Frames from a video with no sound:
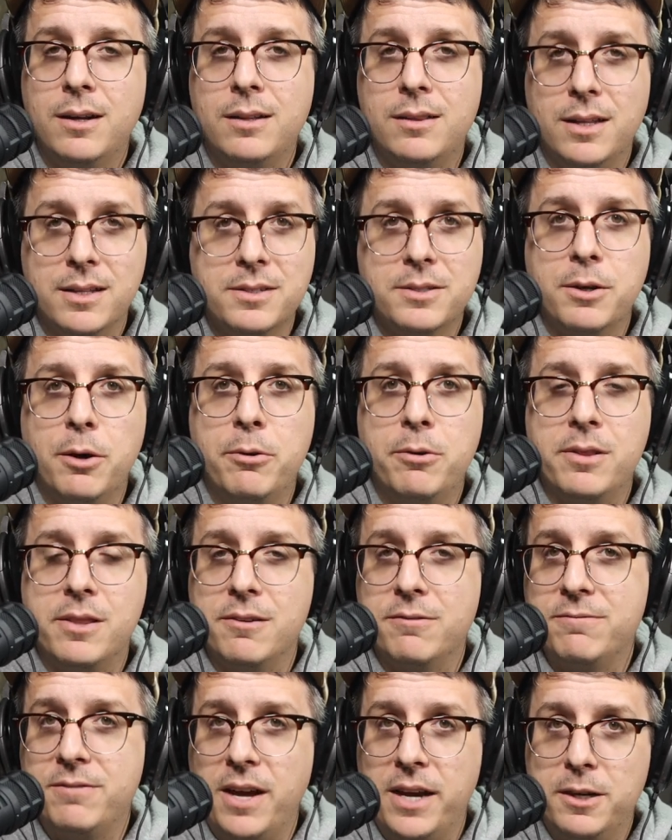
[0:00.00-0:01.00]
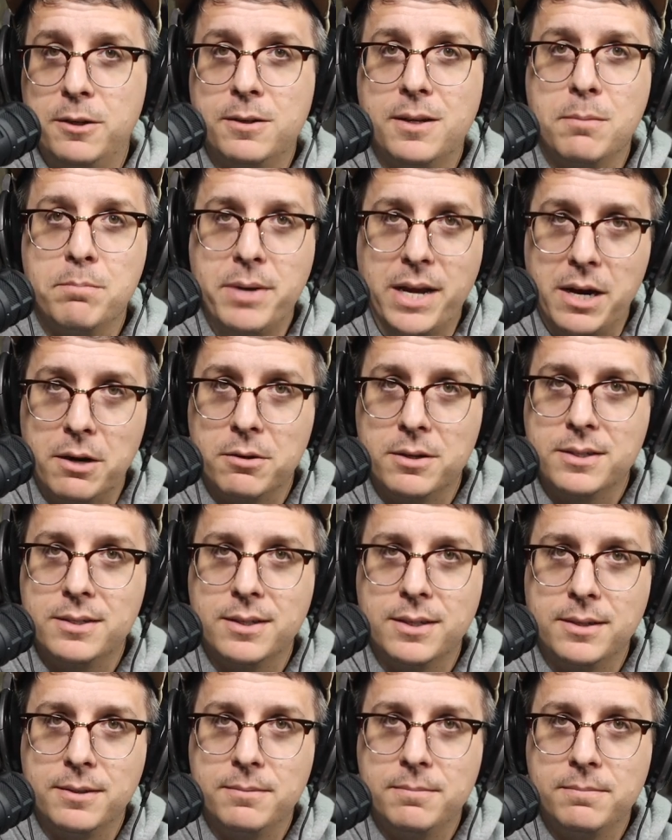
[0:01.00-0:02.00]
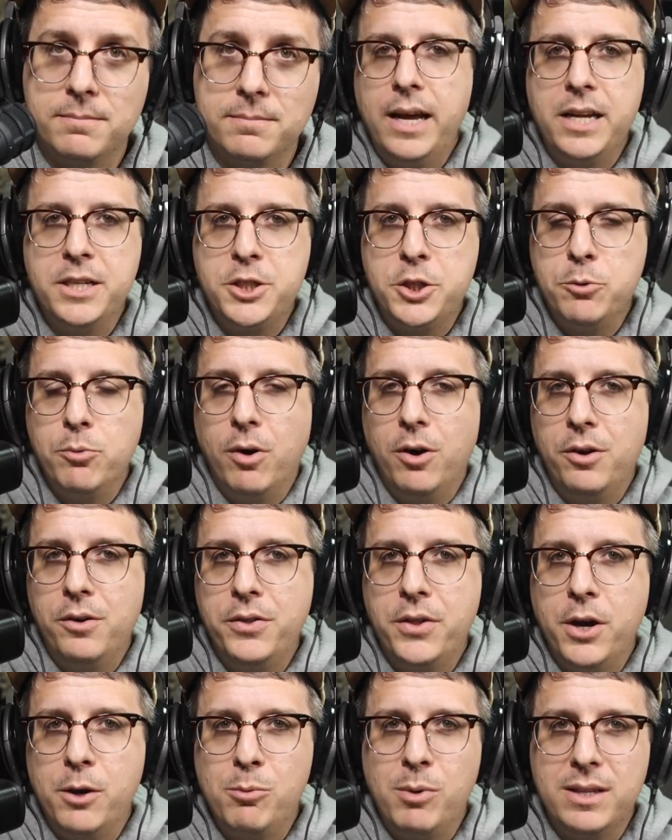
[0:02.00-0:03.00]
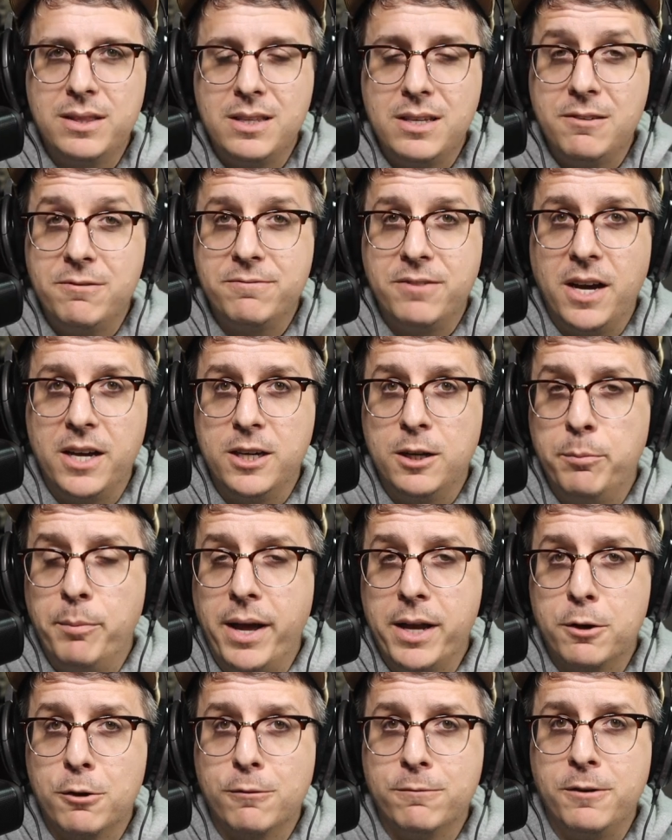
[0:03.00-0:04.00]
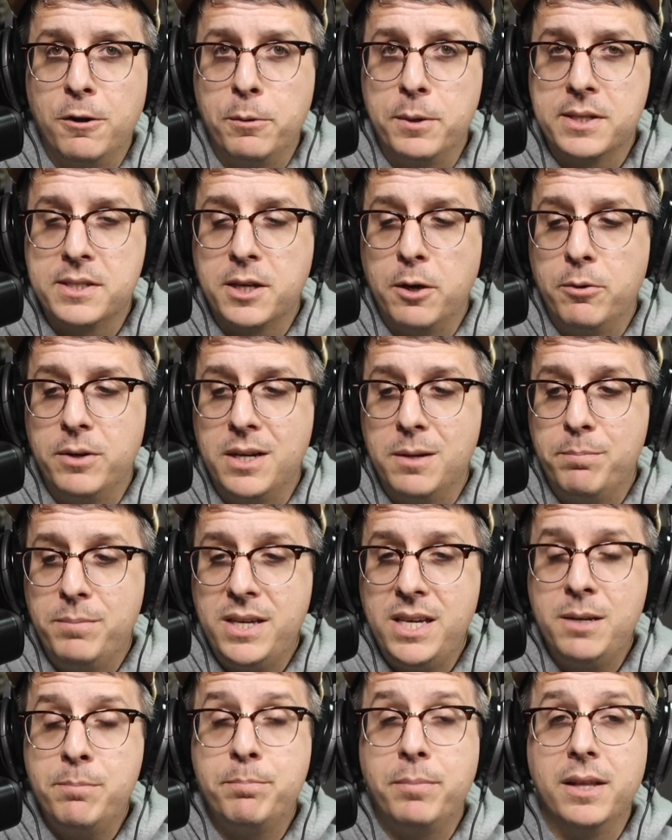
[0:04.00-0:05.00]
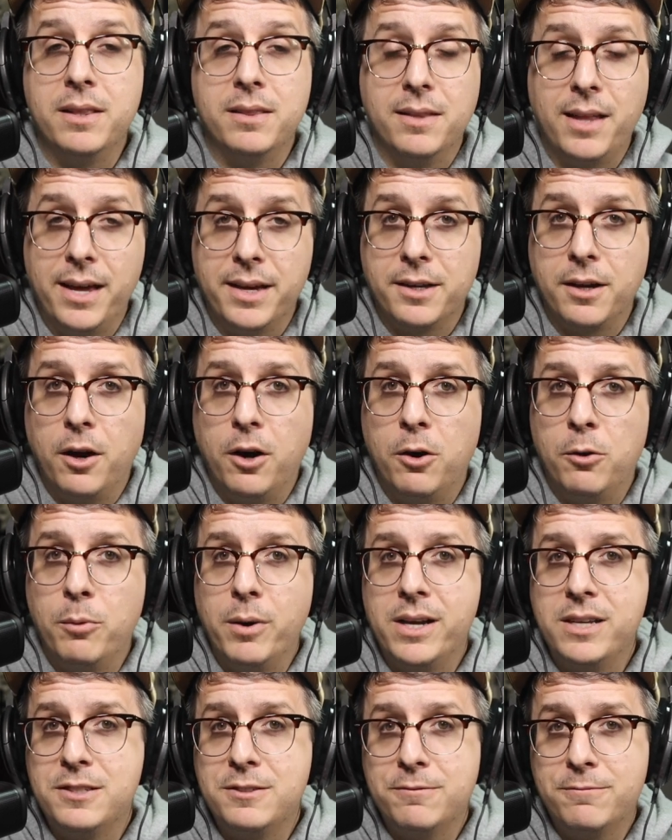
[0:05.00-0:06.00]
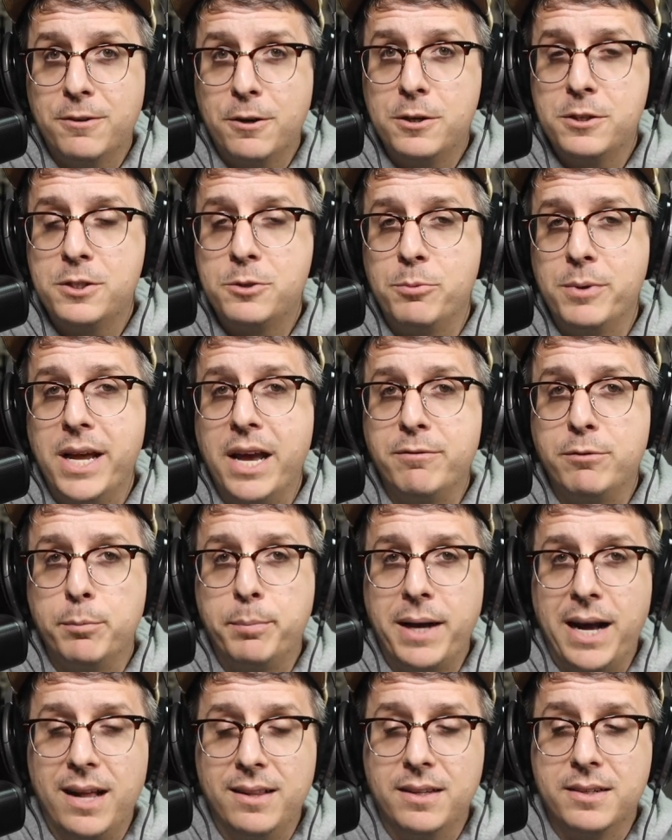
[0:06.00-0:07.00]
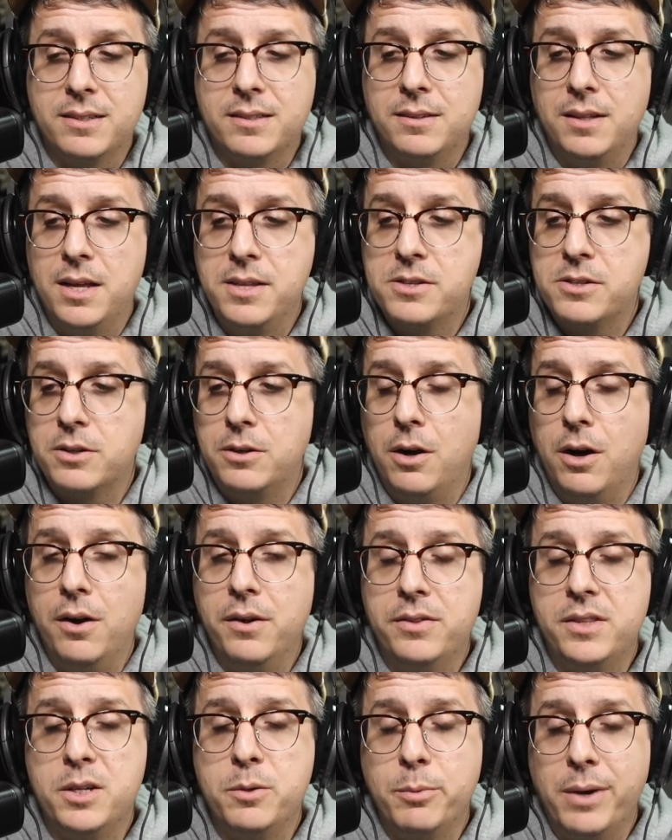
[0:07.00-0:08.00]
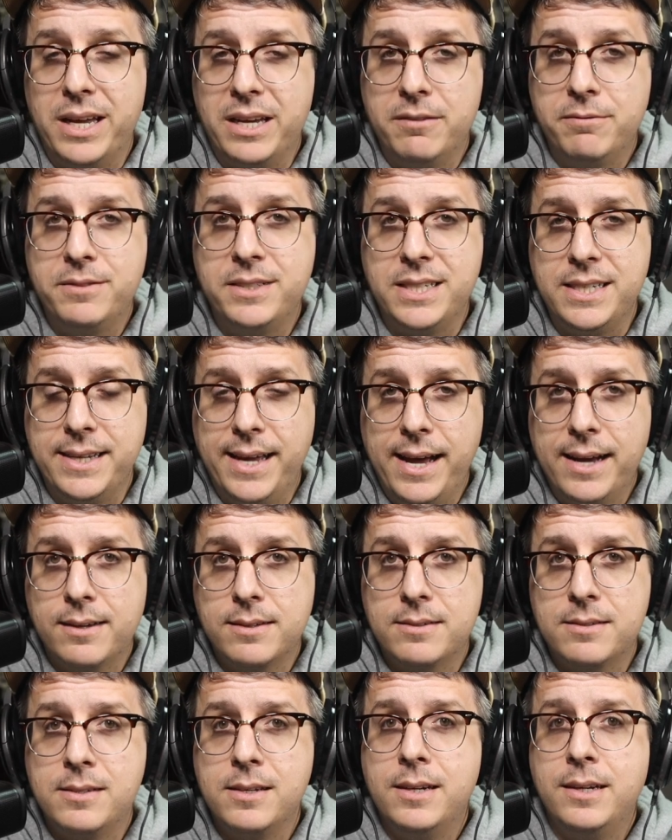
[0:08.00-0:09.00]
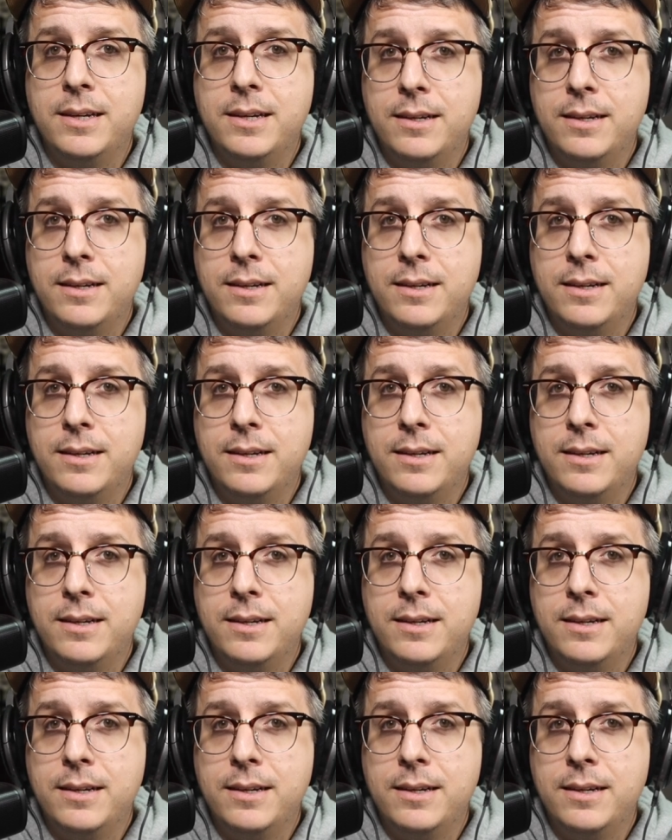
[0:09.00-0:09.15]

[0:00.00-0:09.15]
Let's go to the final comparison. And you all know what the final microphone is going to be, but like always, first we have a palate cleanser on the Wave DX.